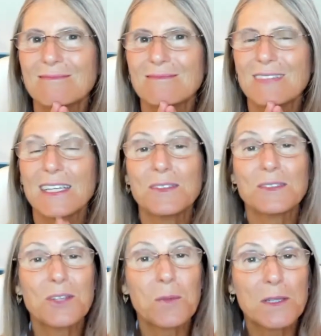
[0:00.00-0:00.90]
Thank you
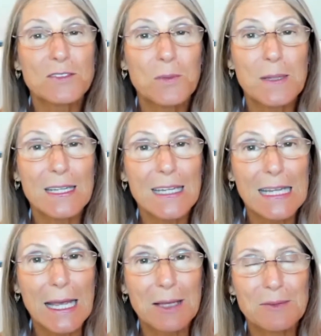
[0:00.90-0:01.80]
so much for being
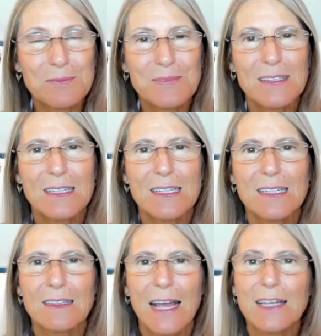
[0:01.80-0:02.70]
here.
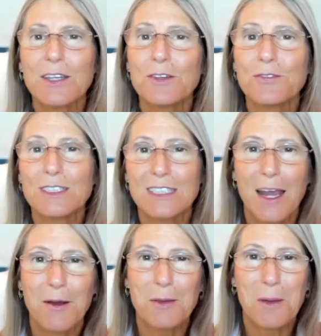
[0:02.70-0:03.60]
Thank you for
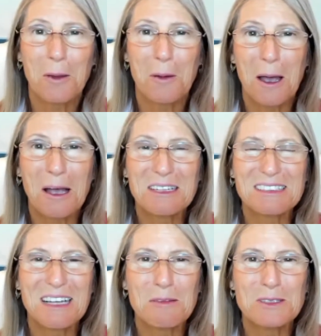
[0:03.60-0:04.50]
sharing my work.
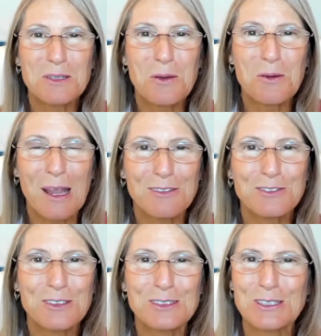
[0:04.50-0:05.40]
I am so
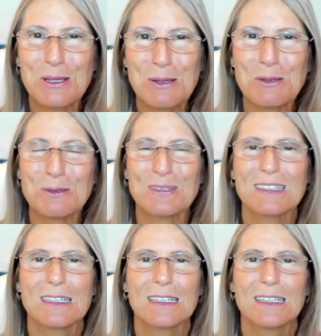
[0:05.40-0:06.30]
grateful to you
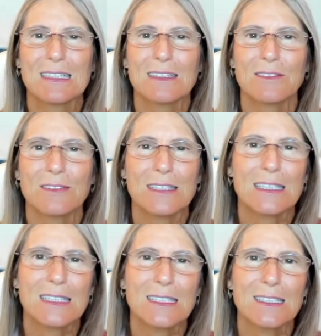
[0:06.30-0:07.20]

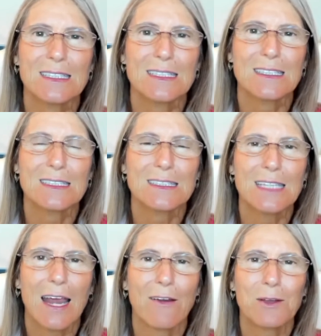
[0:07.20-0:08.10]
for
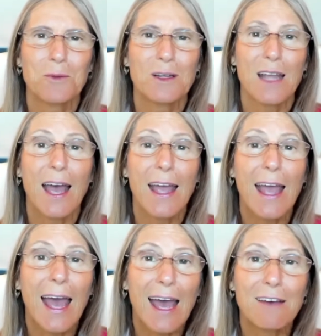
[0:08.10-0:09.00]
sharing what I
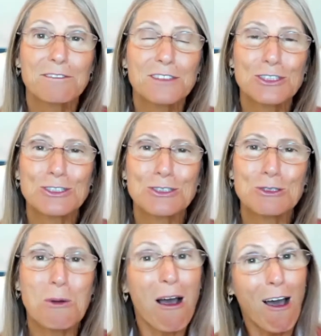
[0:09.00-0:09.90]
have
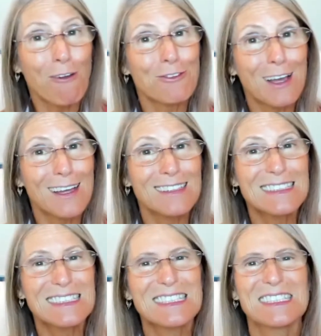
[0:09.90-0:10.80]
to offer
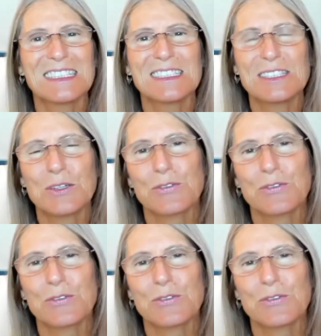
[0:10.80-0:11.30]
to your